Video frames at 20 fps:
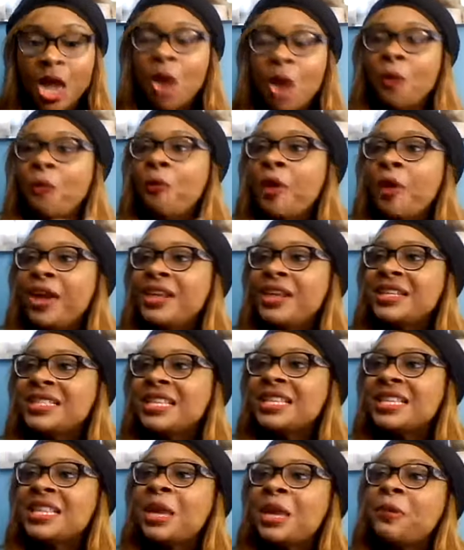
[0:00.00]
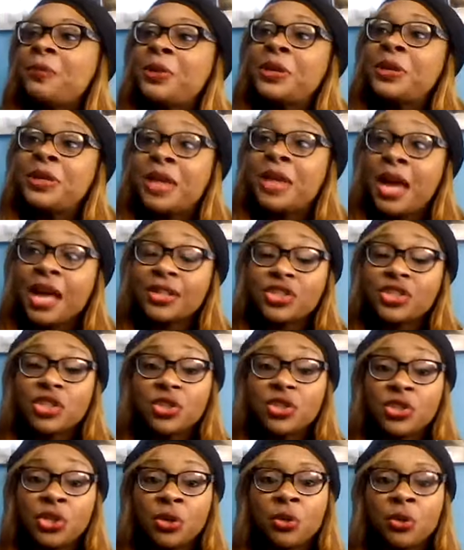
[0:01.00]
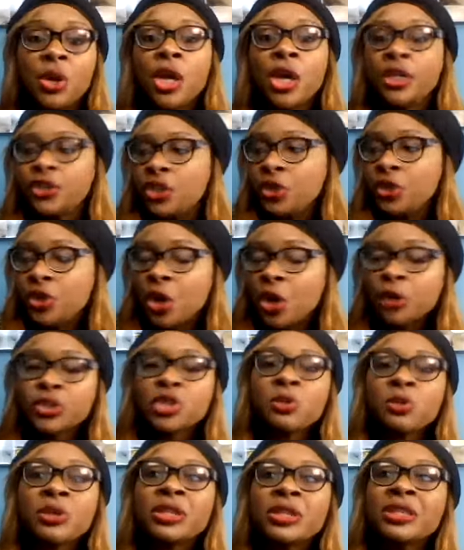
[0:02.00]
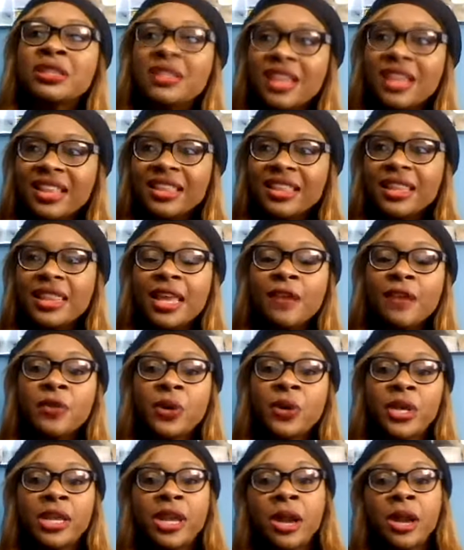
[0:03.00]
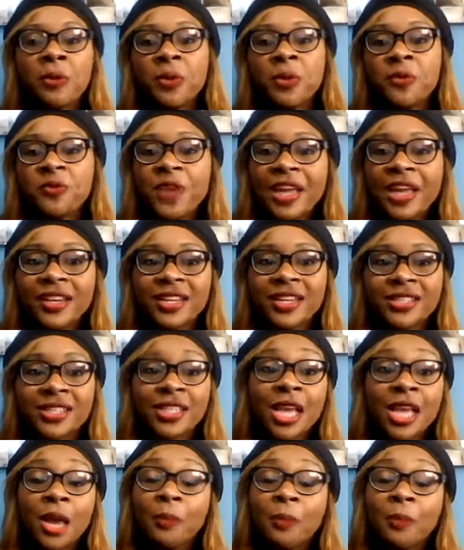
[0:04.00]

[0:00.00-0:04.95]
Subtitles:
What is it that we got to do to go to another level in our finances?